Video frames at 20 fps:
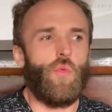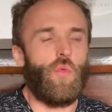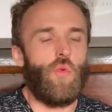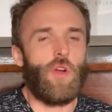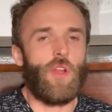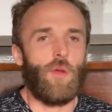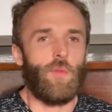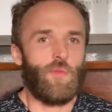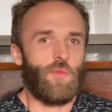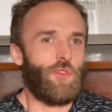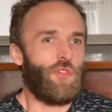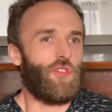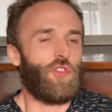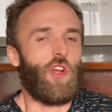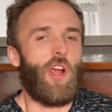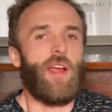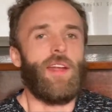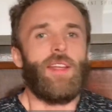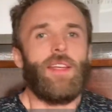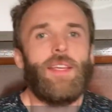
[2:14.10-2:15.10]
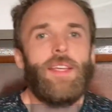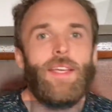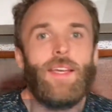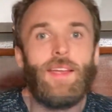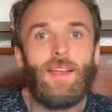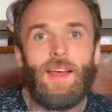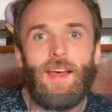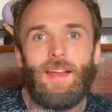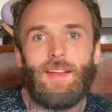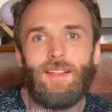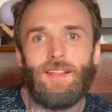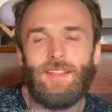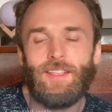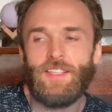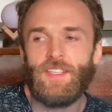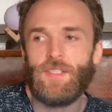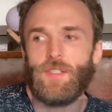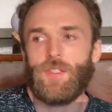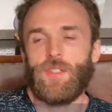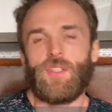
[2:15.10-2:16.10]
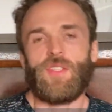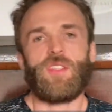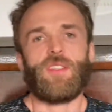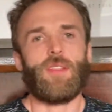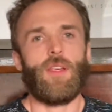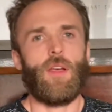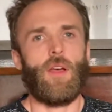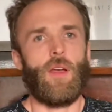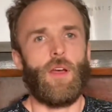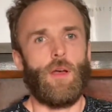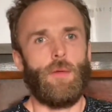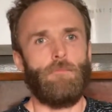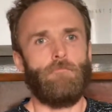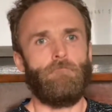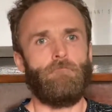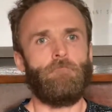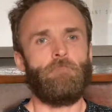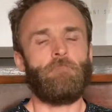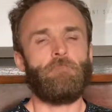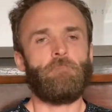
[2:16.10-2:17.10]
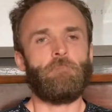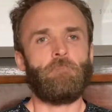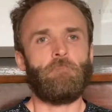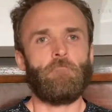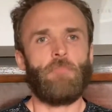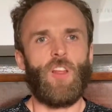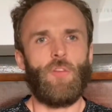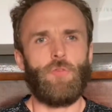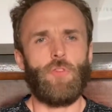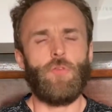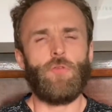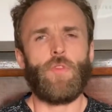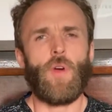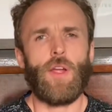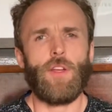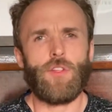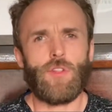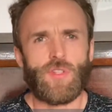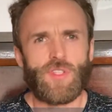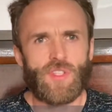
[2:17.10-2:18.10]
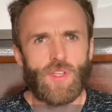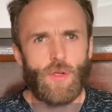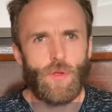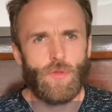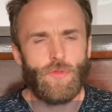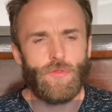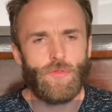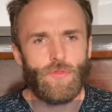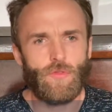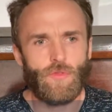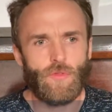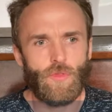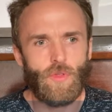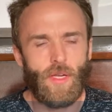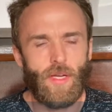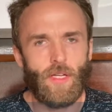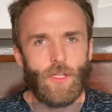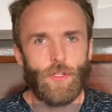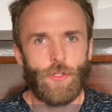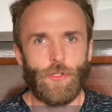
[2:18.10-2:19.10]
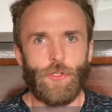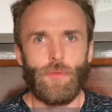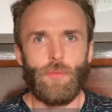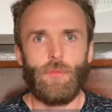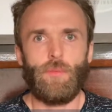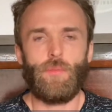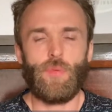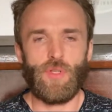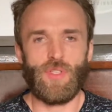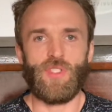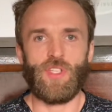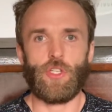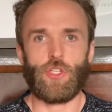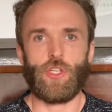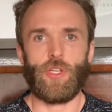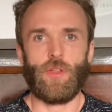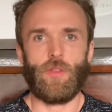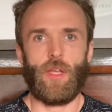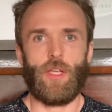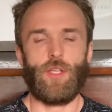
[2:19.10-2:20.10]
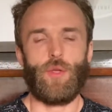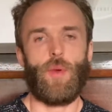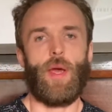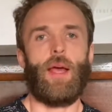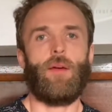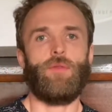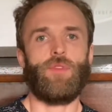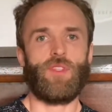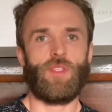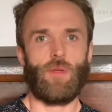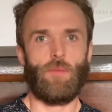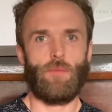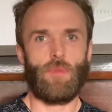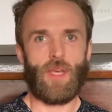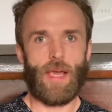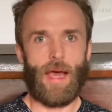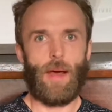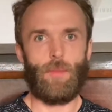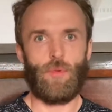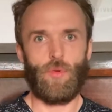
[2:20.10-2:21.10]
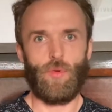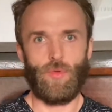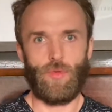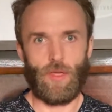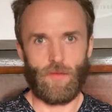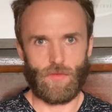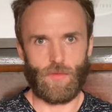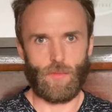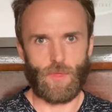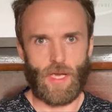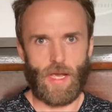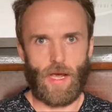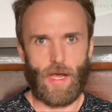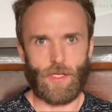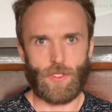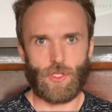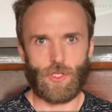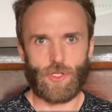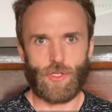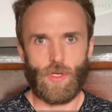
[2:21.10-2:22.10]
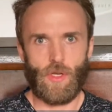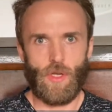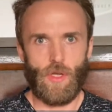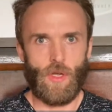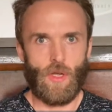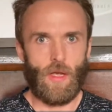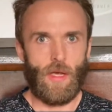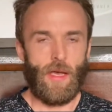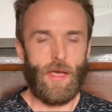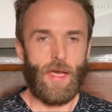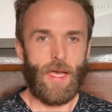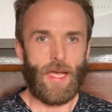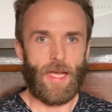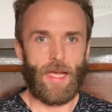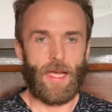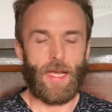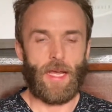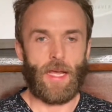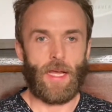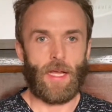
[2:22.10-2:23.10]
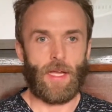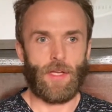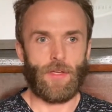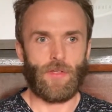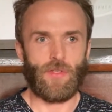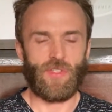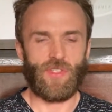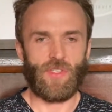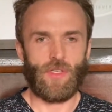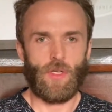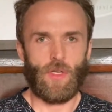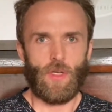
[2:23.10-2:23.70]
what I'm trying to get at is, if you find yourself at a good position, that you have some capital, you have some cash, and